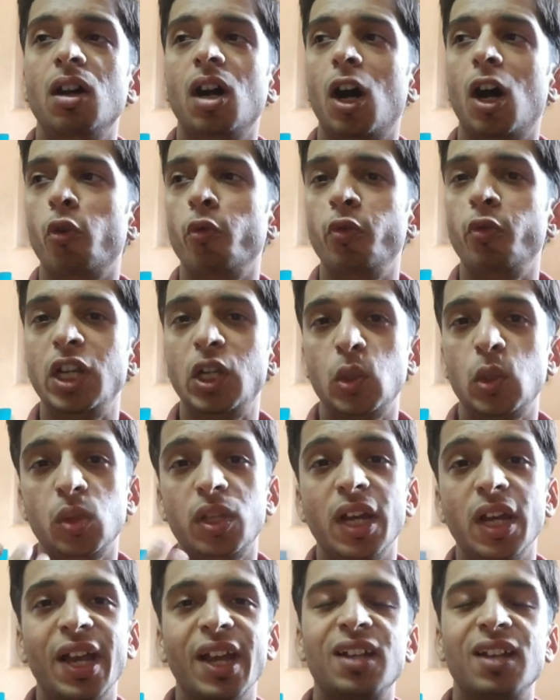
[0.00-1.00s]
how we do
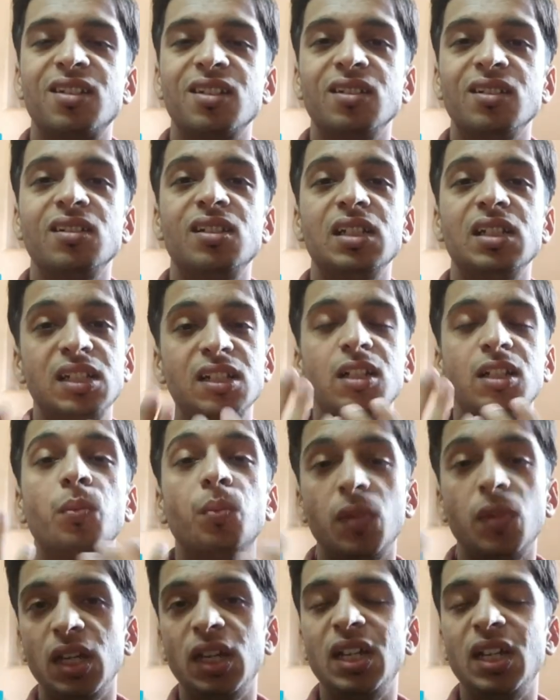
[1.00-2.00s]
the actions is
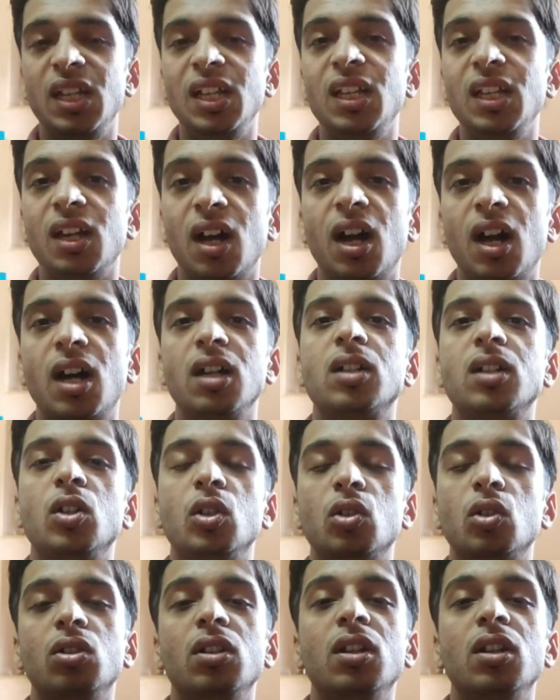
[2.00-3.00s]
completely in our
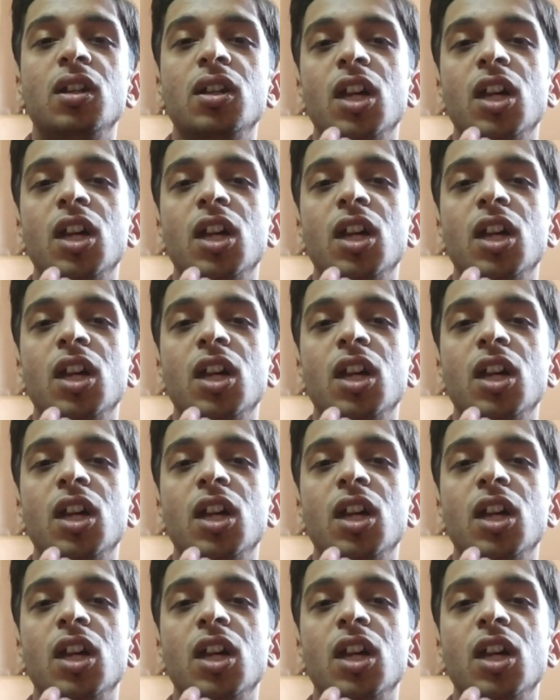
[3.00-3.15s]
control